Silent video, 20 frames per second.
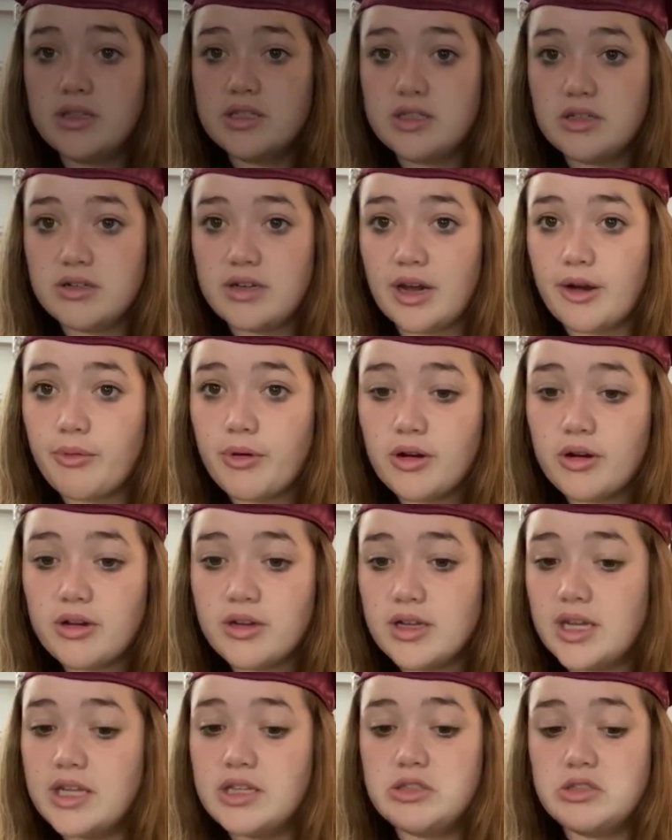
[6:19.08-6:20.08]
the Deer
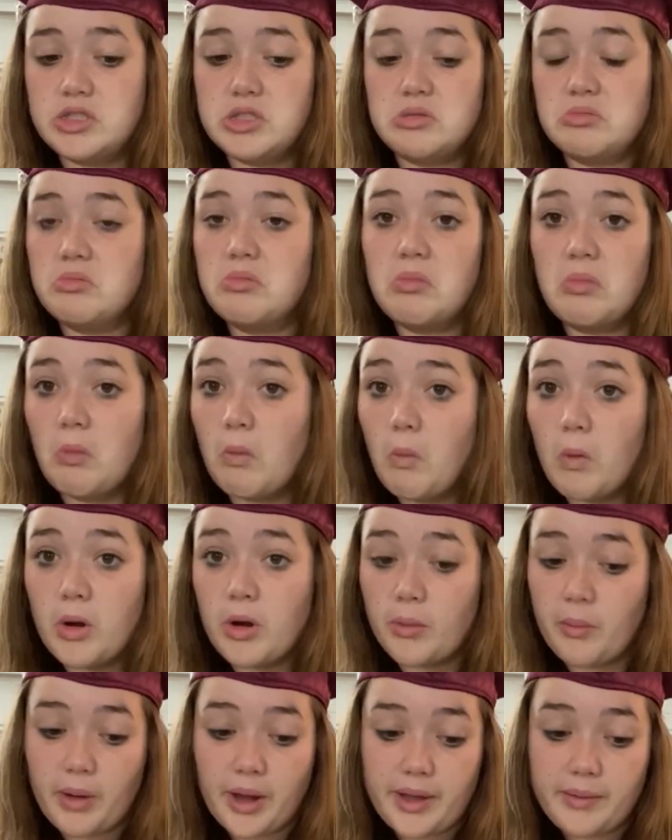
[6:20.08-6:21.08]
Network is
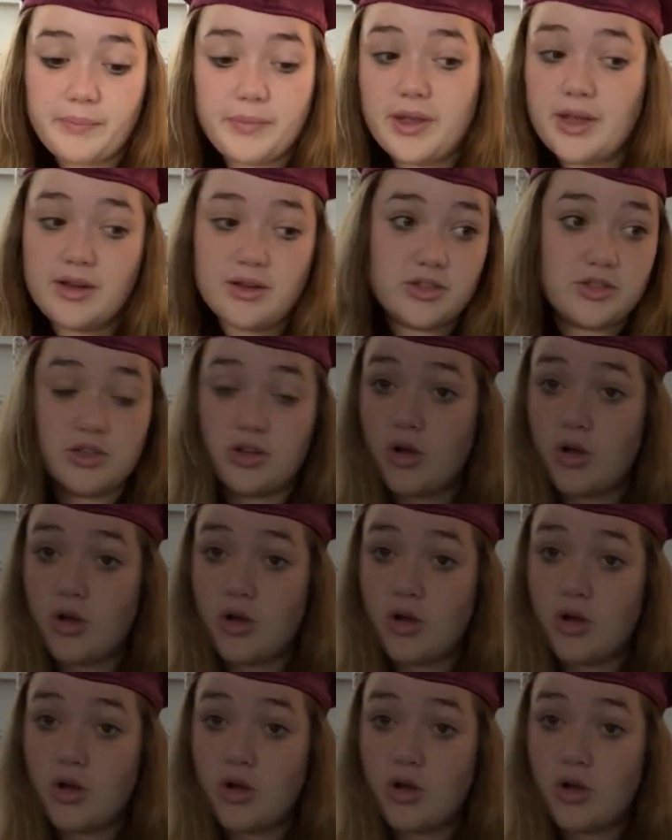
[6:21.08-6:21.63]
one of my biggest